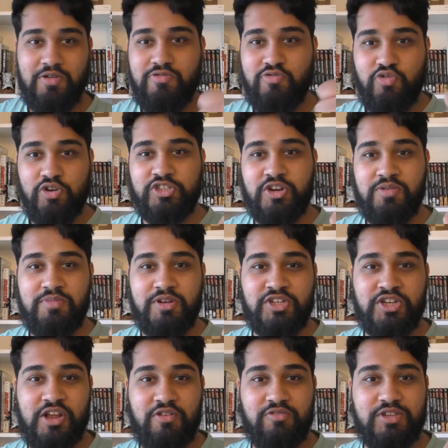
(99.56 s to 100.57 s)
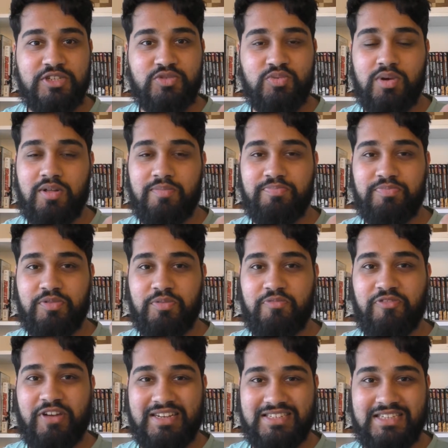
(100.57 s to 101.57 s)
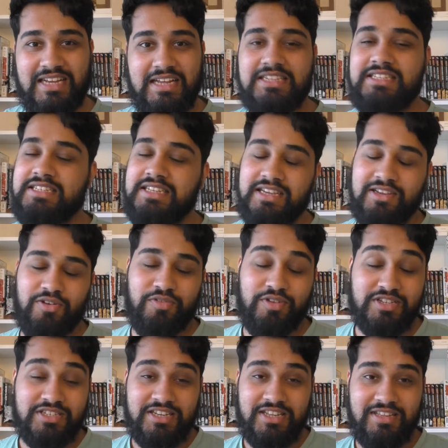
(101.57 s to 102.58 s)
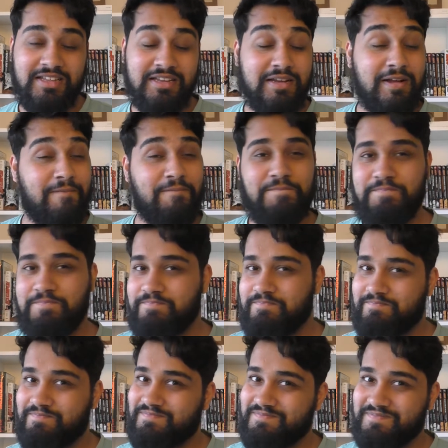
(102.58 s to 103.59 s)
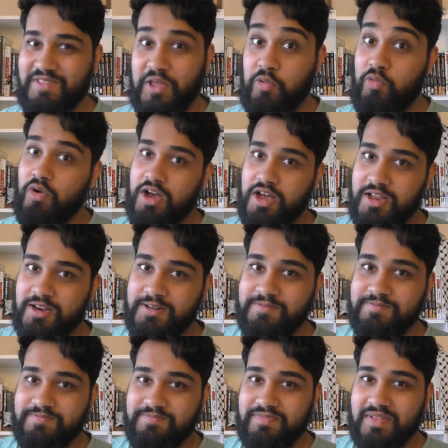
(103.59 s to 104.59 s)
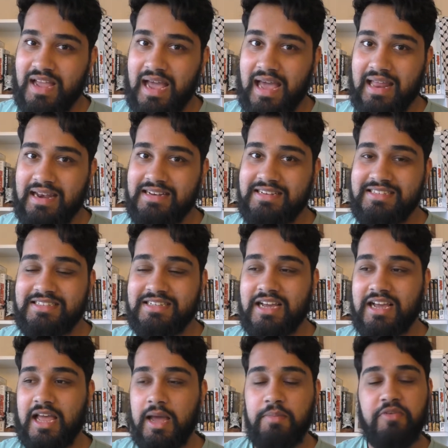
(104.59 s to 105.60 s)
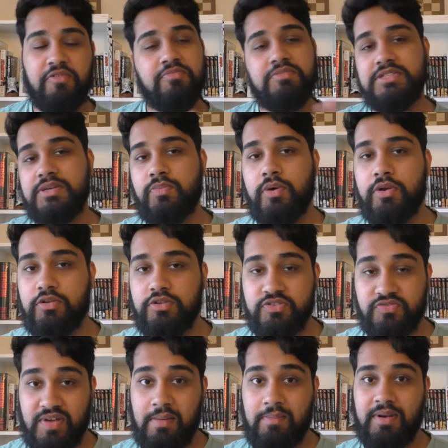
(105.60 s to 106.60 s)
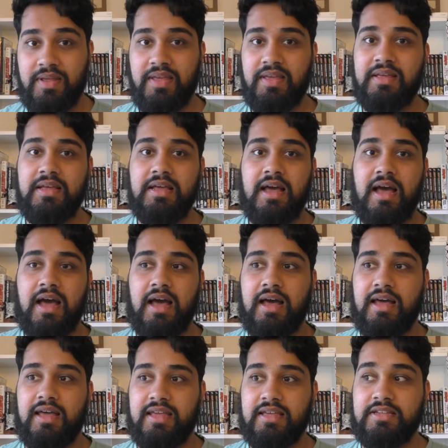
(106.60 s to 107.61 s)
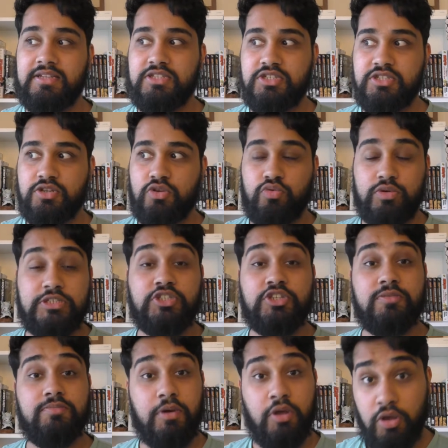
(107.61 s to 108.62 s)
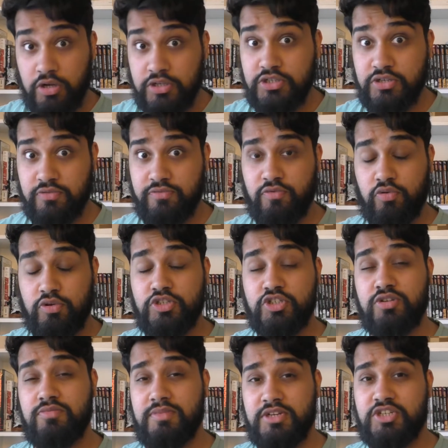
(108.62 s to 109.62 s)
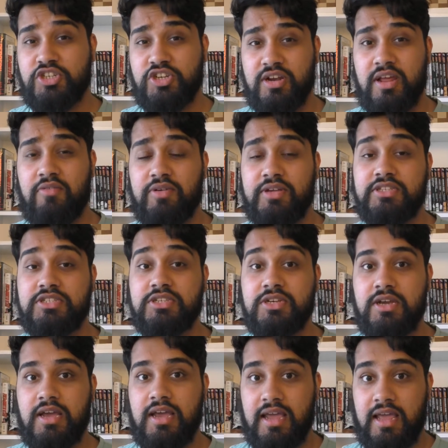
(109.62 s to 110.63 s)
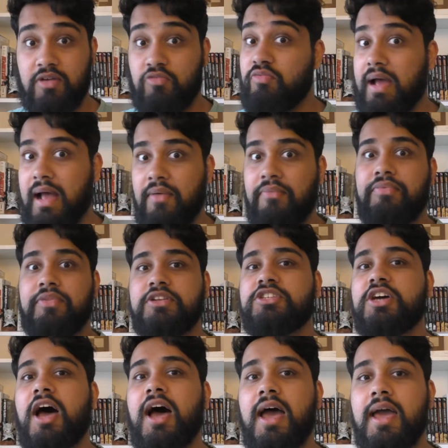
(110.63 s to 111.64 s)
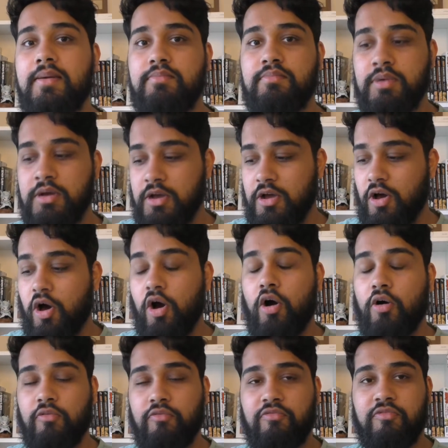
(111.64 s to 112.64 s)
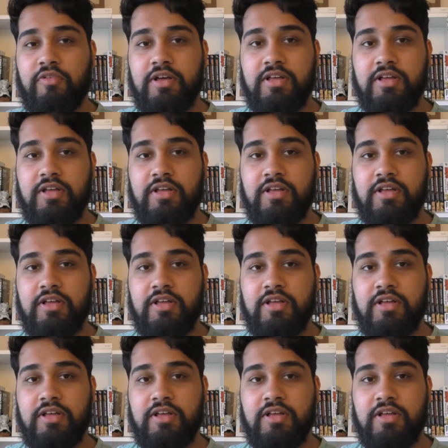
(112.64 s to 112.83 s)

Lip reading: Christian missionaries were fantastic. Obviously they weren't, and coming from someone whose family is Christian because of Christian missionaries around the time of